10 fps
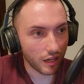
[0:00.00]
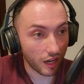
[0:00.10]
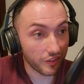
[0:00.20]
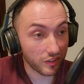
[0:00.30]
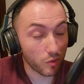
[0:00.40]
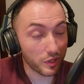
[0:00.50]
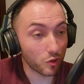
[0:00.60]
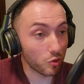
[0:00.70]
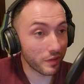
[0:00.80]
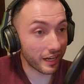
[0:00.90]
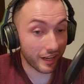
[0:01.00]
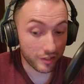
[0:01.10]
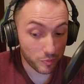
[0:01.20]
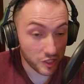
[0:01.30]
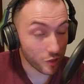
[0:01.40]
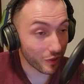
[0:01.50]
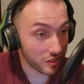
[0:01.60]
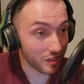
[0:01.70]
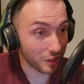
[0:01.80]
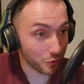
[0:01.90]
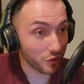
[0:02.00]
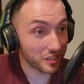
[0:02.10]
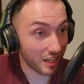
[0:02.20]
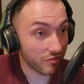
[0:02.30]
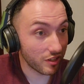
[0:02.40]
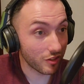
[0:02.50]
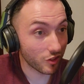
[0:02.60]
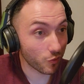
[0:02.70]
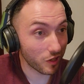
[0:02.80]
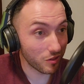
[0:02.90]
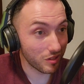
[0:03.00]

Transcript: I think that'll be cool, man. And especially when you start doing your tech videos as well.